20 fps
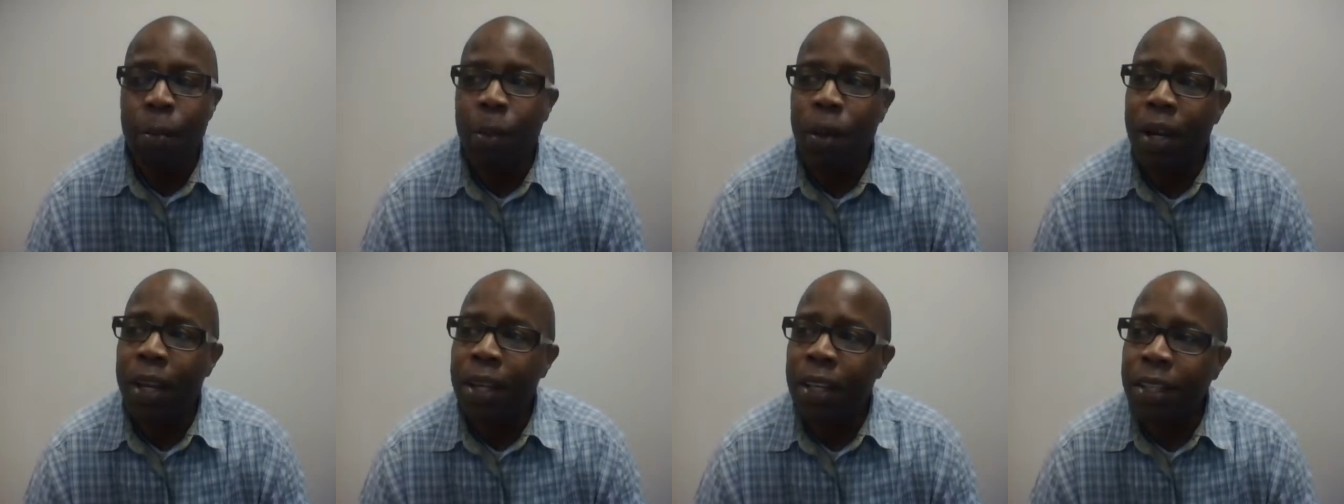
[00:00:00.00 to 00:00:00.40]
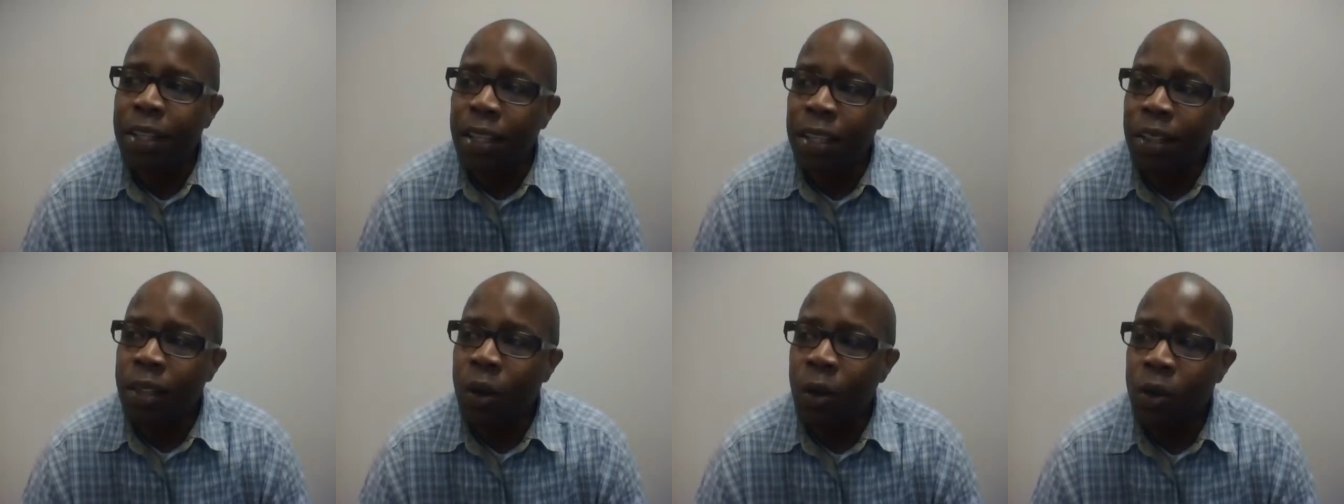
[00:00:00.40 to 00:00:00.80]
But it
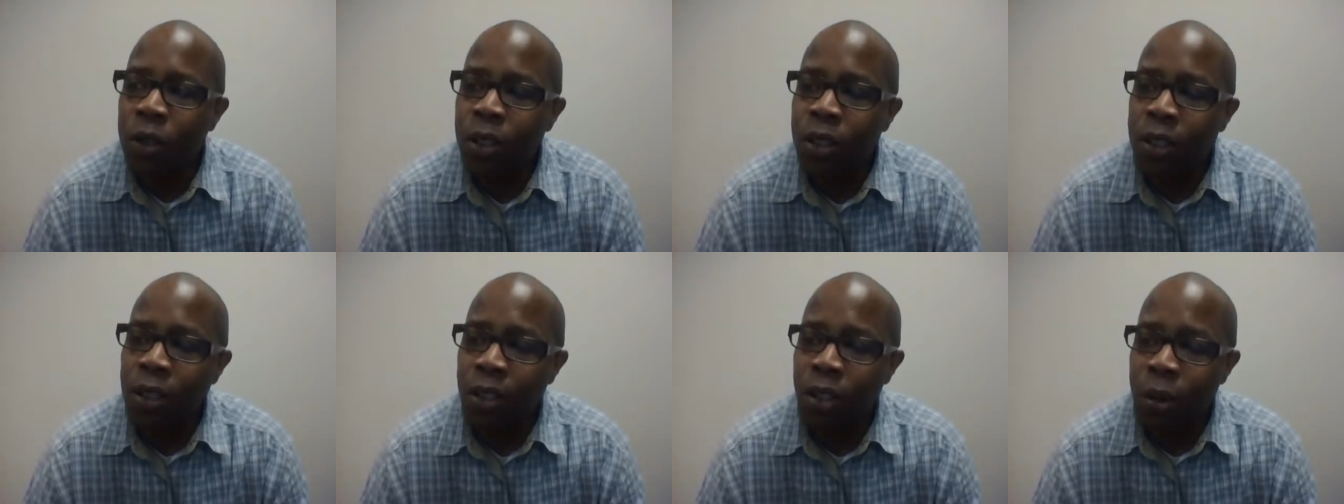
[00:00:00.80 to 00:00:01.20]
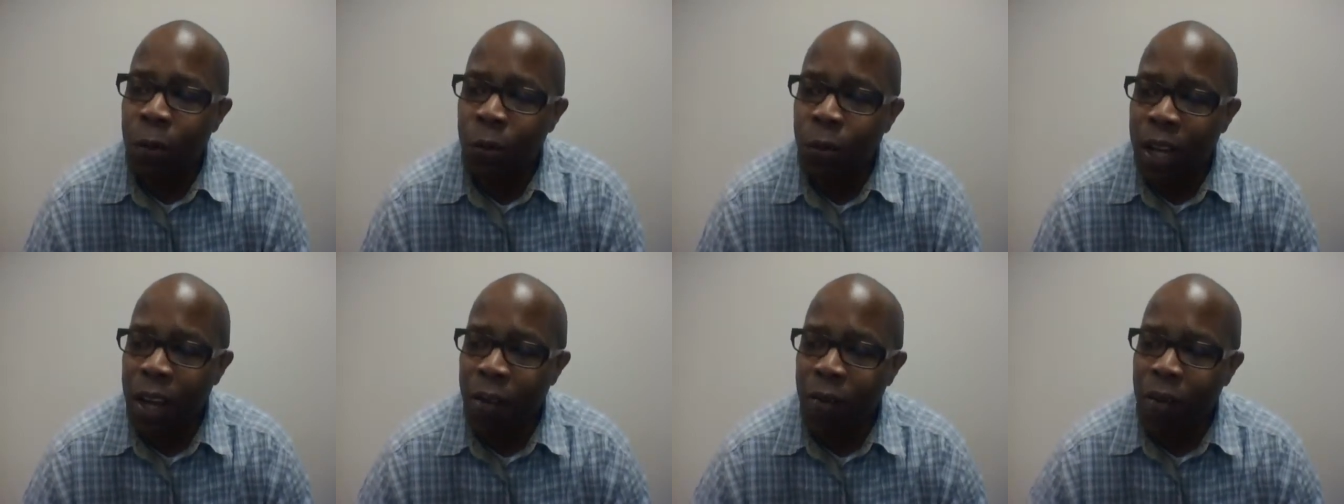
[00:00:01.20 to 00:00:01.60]
just goes to, you know,
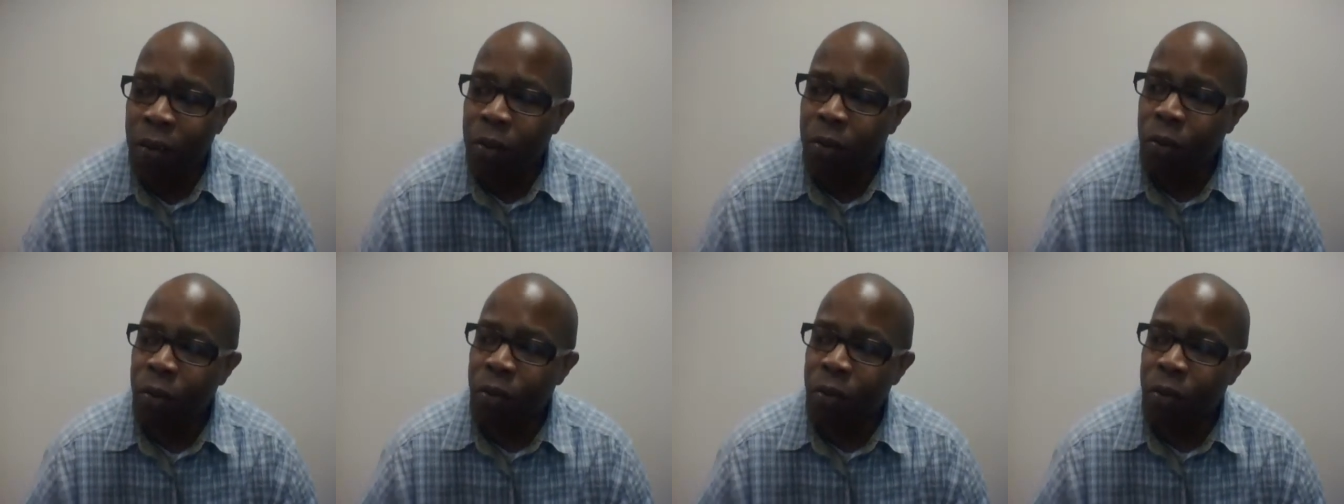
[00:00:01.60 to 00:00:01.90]
when I re-